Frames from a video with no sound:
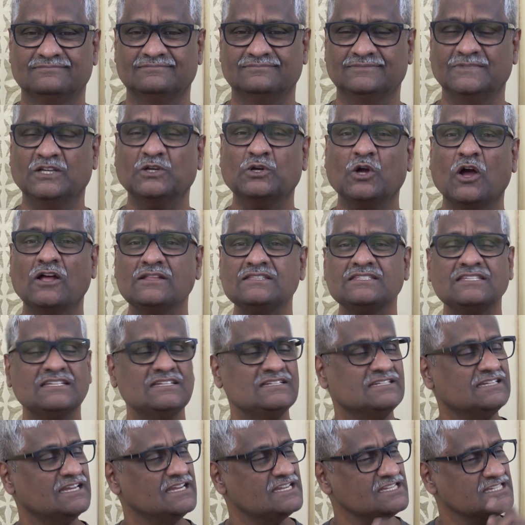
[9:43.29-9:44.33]
The
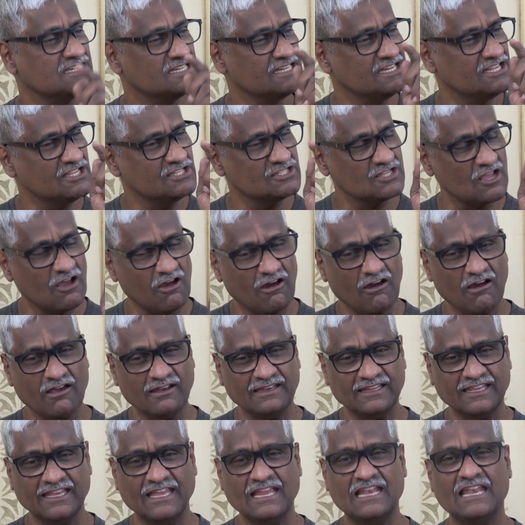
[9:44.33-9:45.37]
concentration is
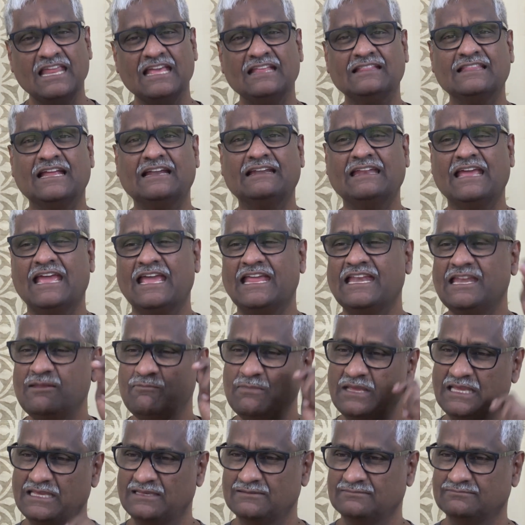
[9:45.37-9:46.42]
on killing that
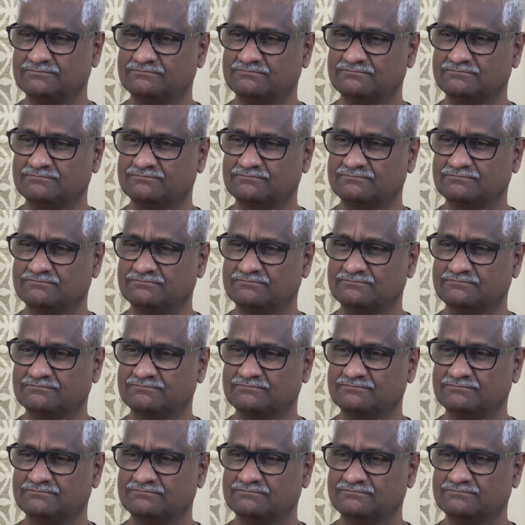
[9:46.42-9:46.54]
enemy.